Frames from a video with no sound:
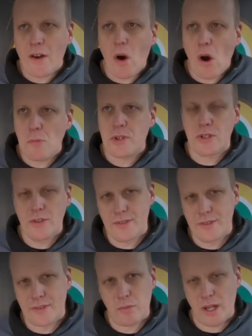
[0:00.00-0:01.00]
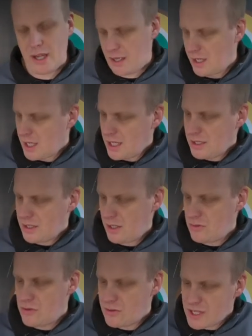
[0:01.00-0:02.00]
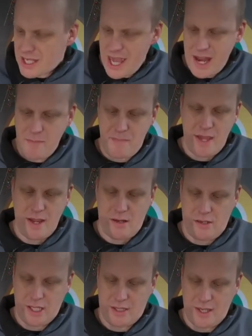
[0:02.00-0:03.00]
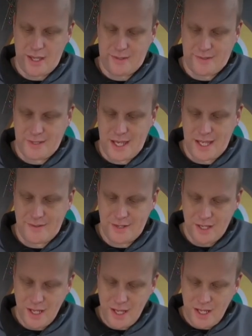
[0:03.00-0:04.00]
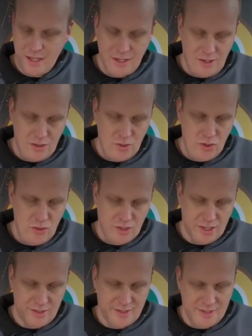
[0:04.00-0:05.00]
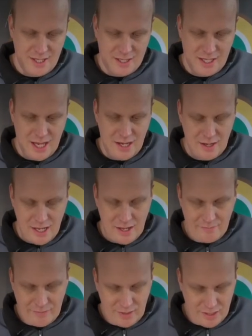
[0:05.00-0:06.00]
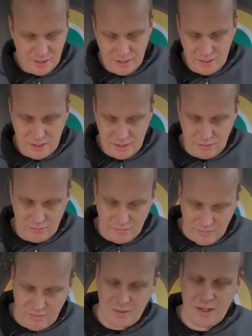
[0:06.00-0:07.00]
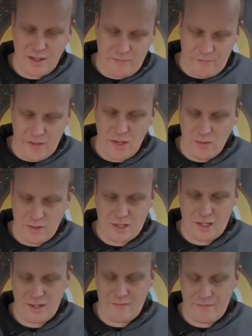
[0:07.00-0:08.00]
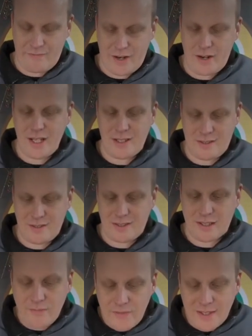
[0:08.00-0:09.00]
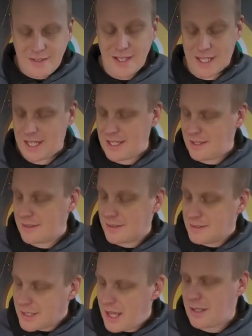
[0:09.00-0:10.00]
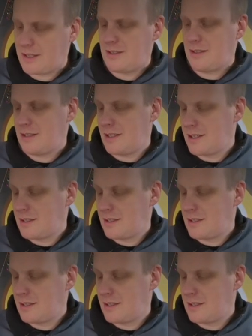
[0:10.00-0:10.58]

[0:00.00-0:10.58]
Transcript: options where, you know, you can get a beer like this and, you know, you can sit there and have like the, you know, it feels like very sophisticated and decadent,